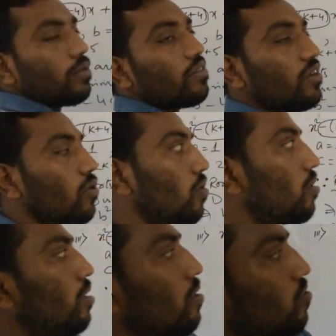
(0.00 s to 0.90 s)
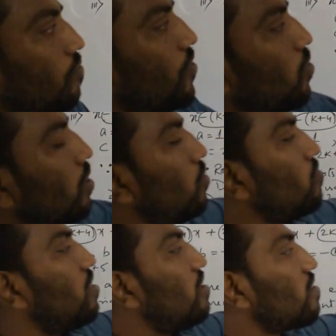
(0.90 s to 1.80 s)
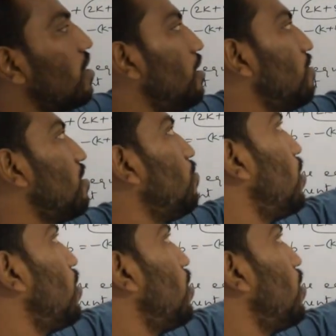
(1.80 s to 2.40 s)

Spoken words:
0. So we will use this condition